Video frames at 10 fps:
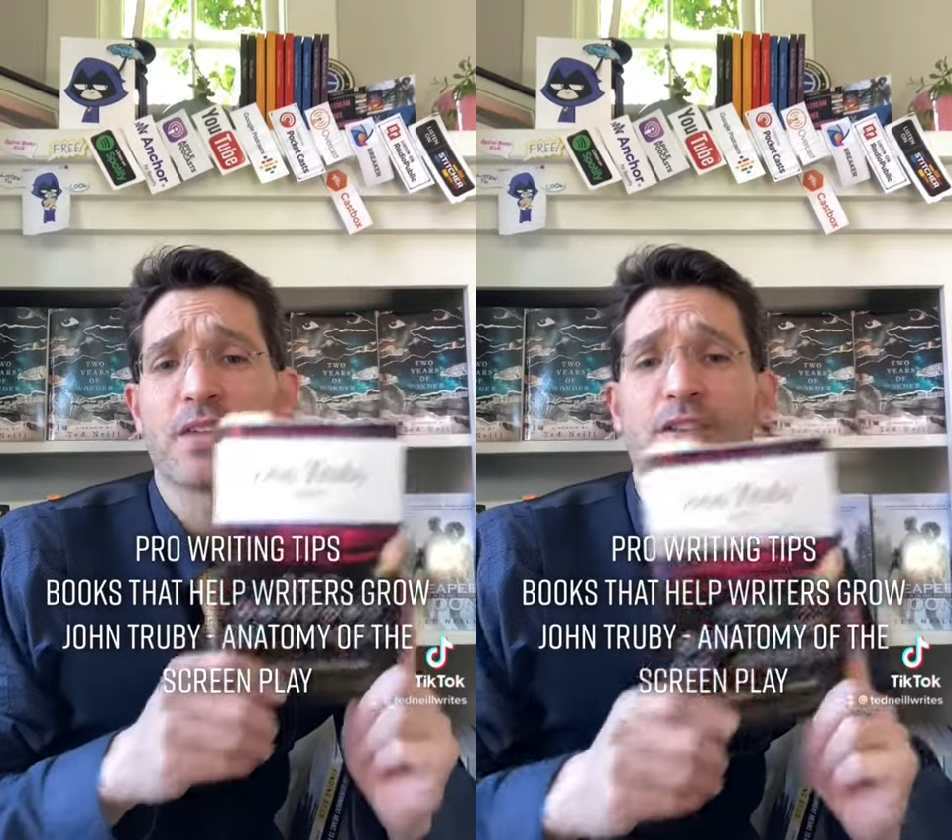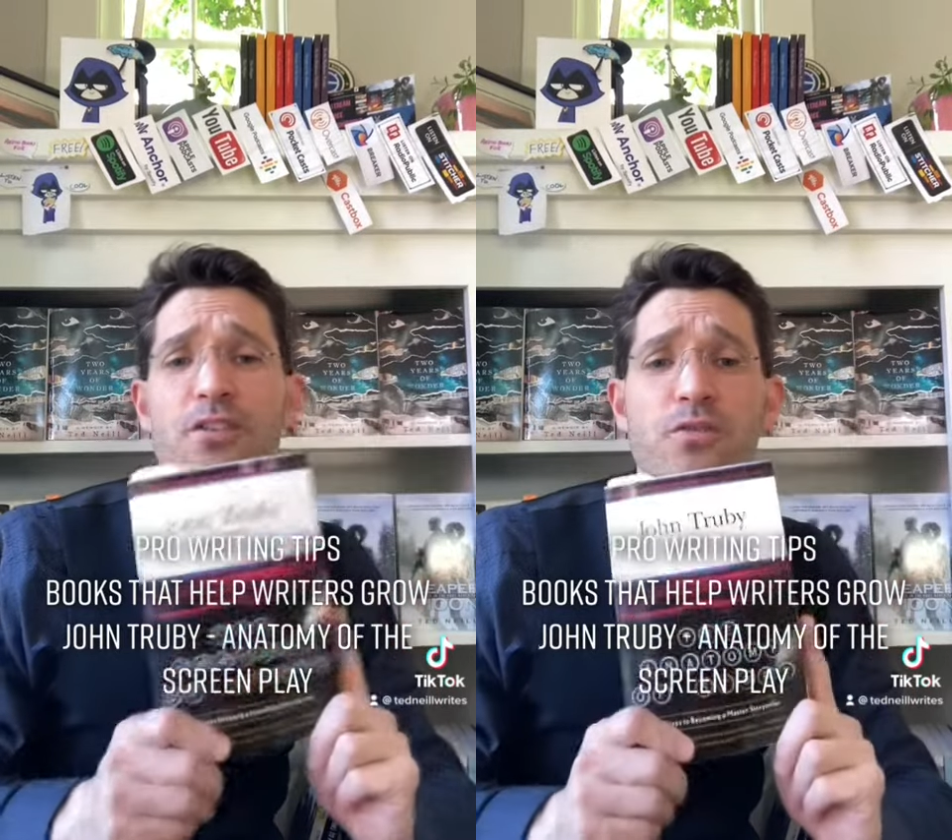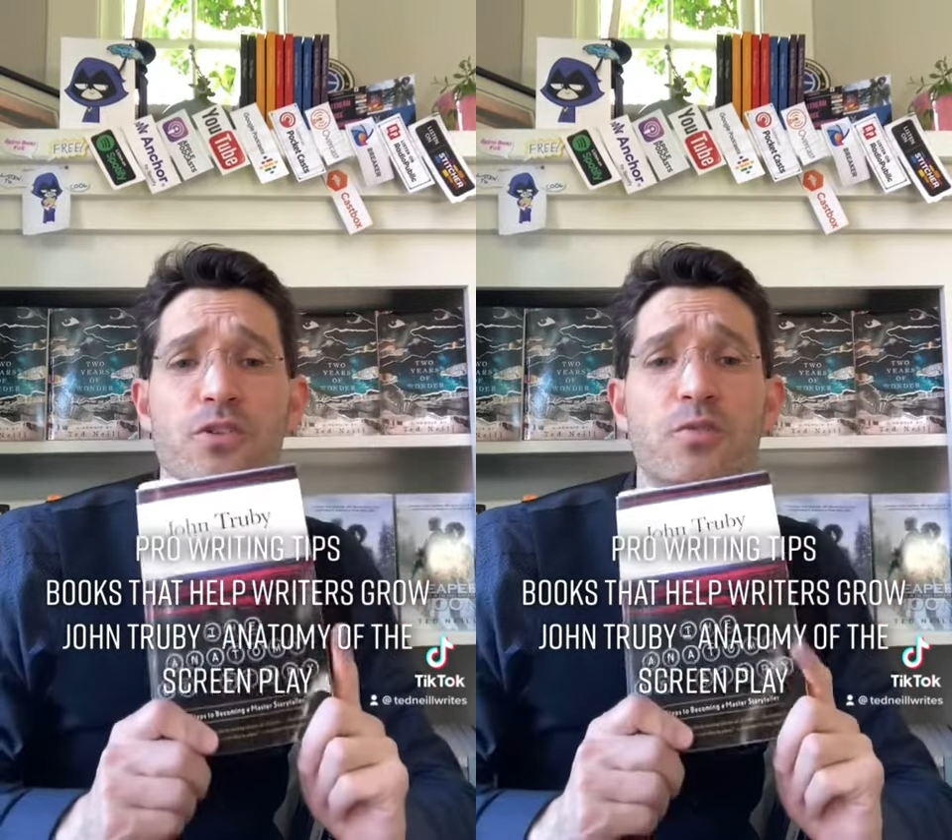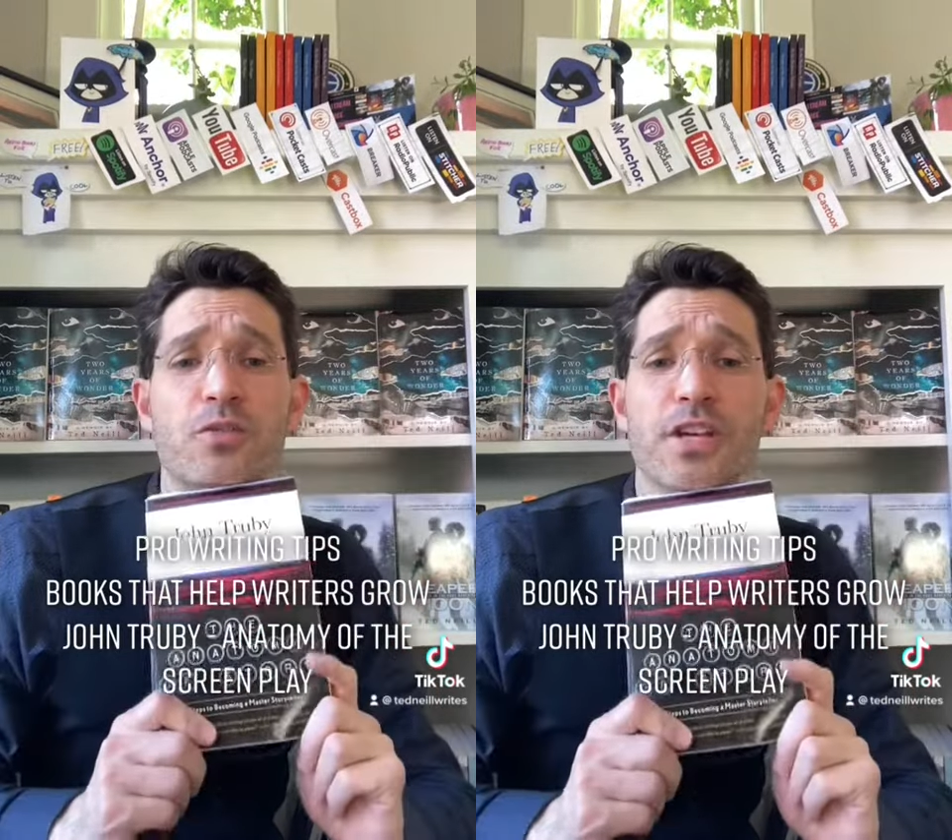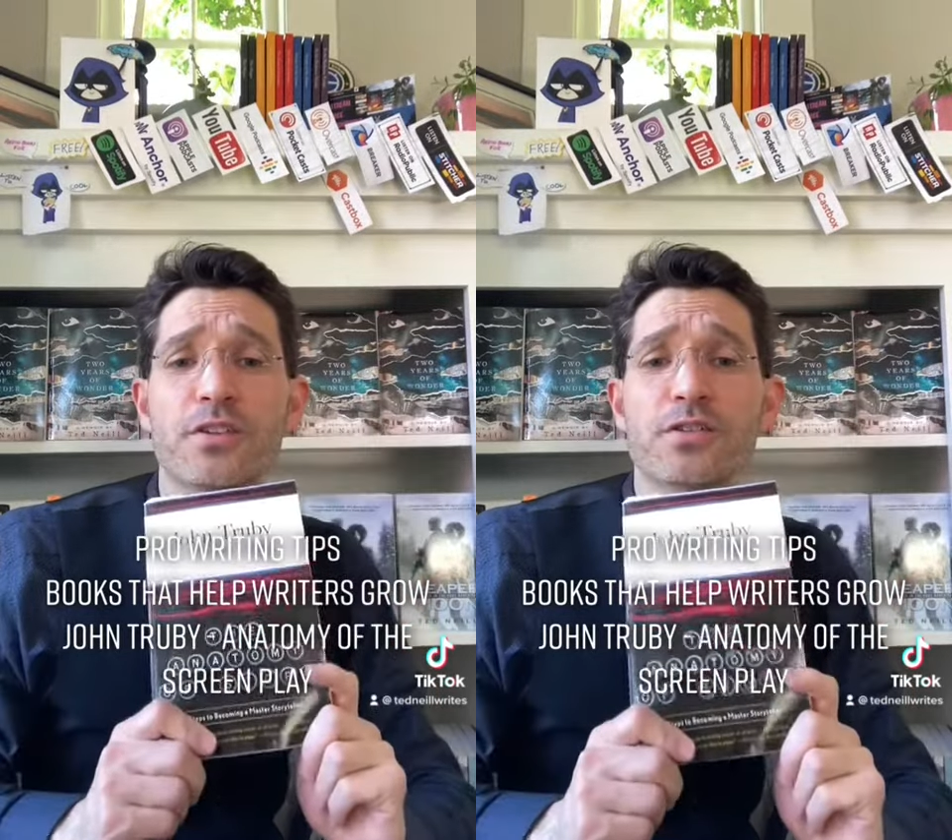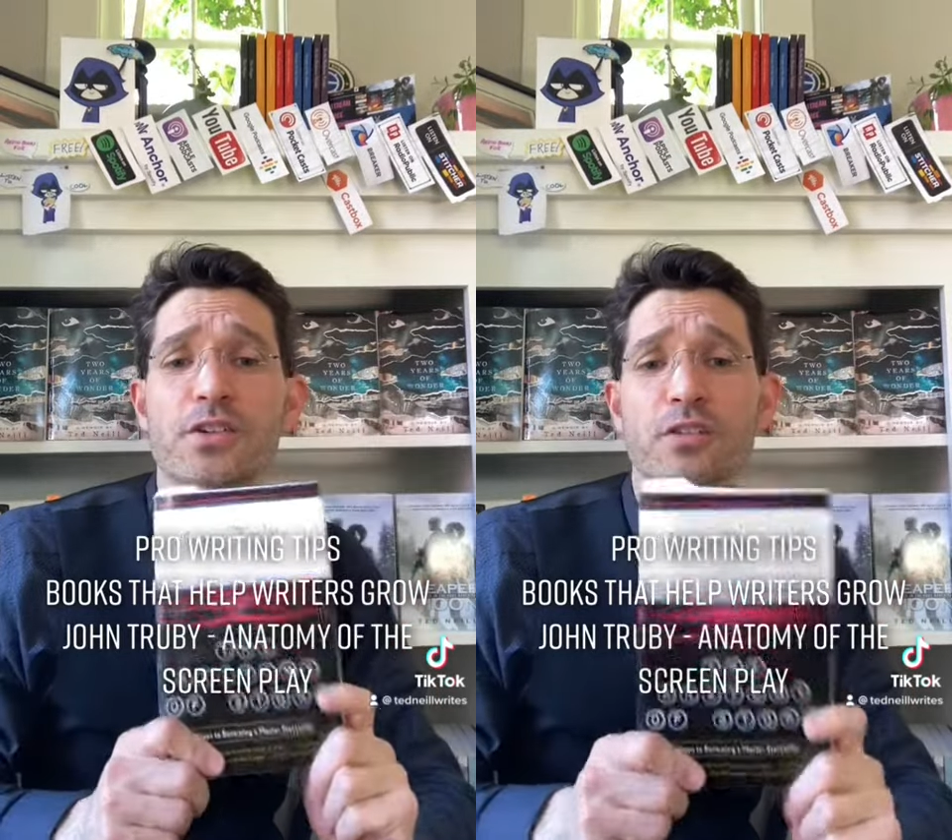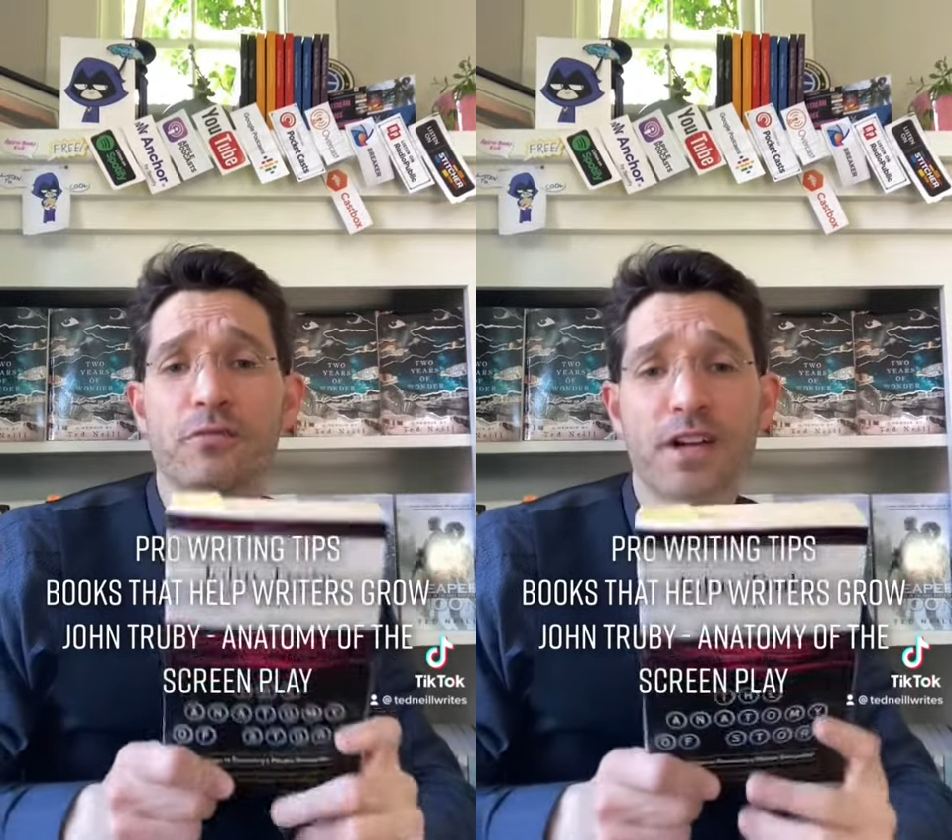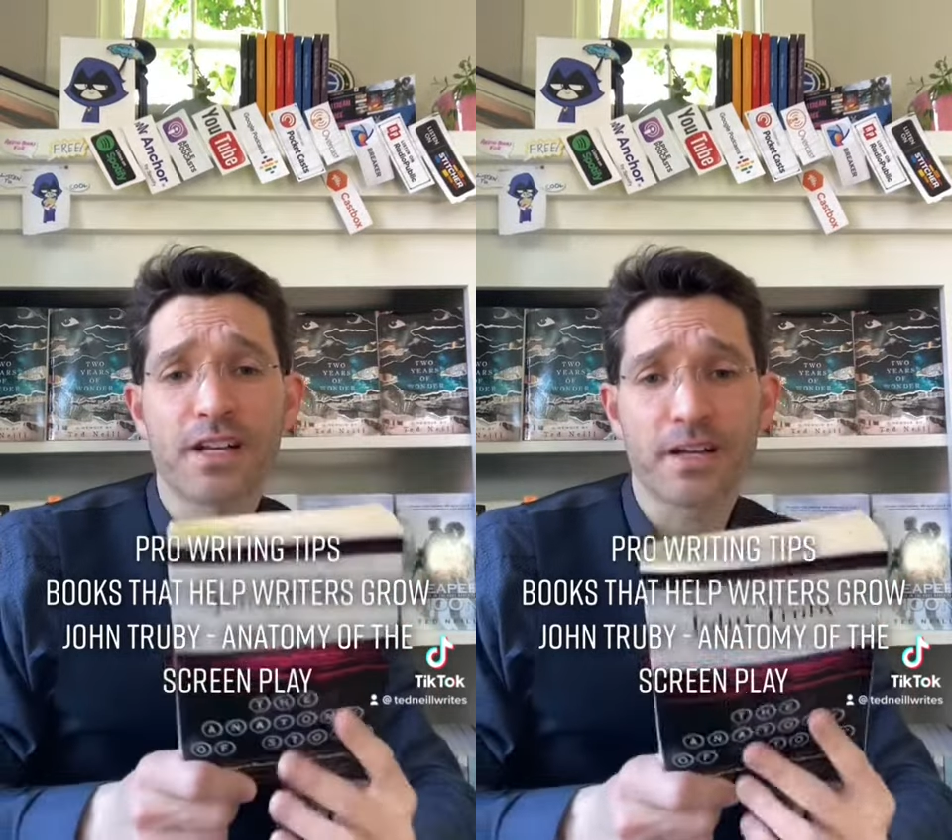the YouTube channels on
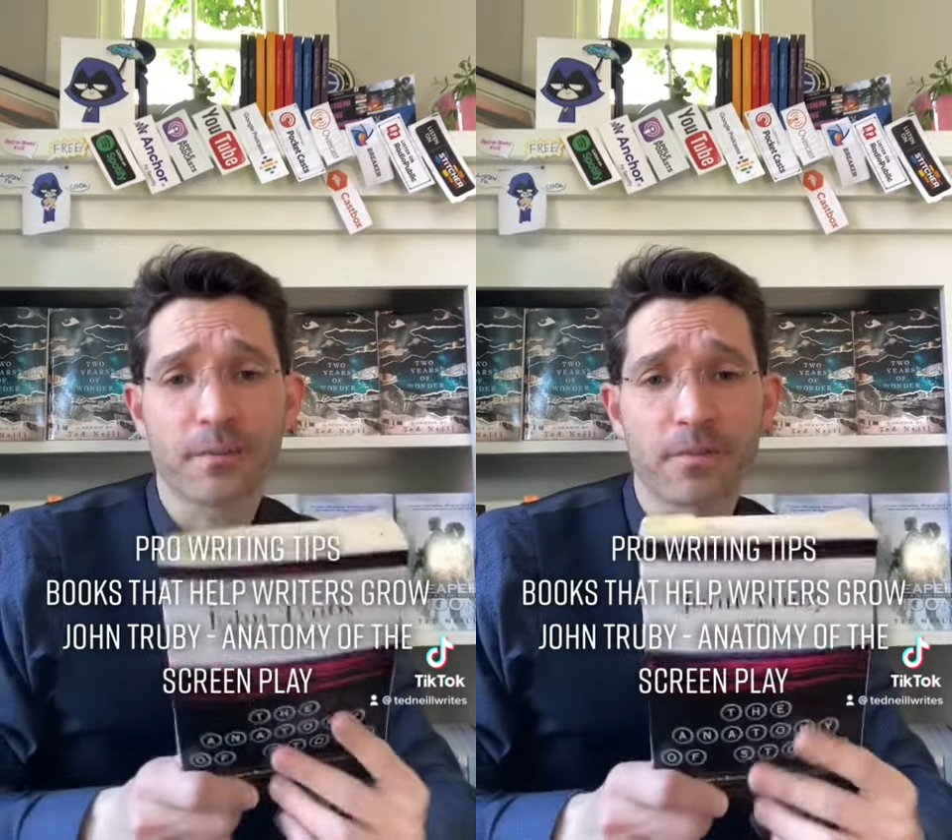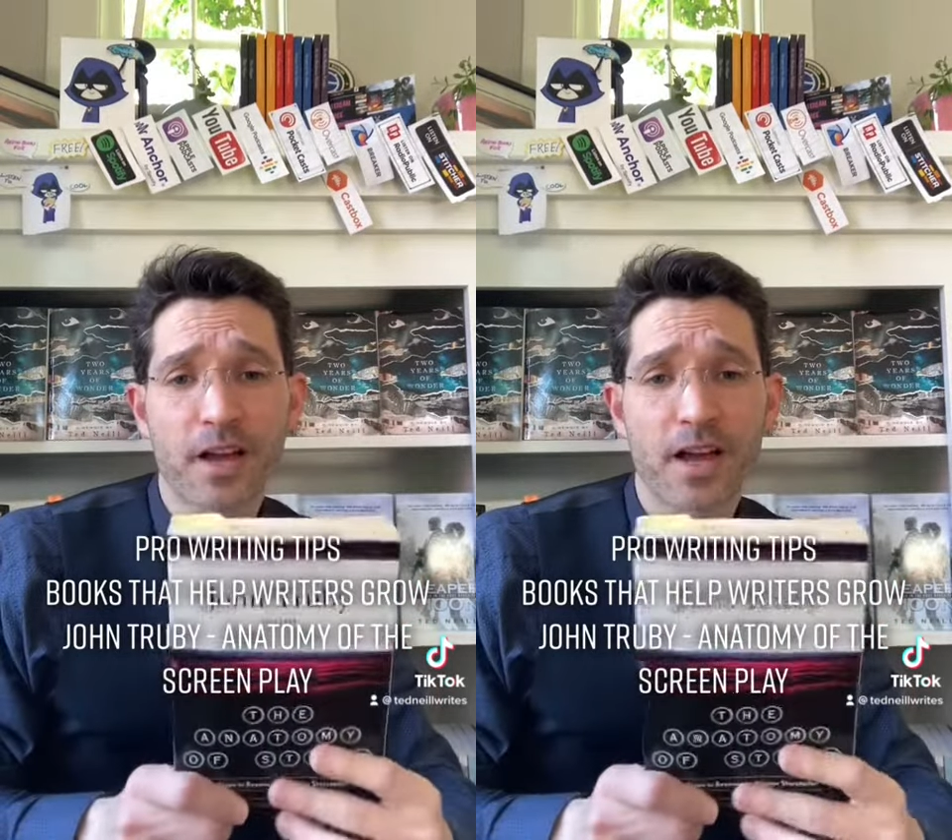writing,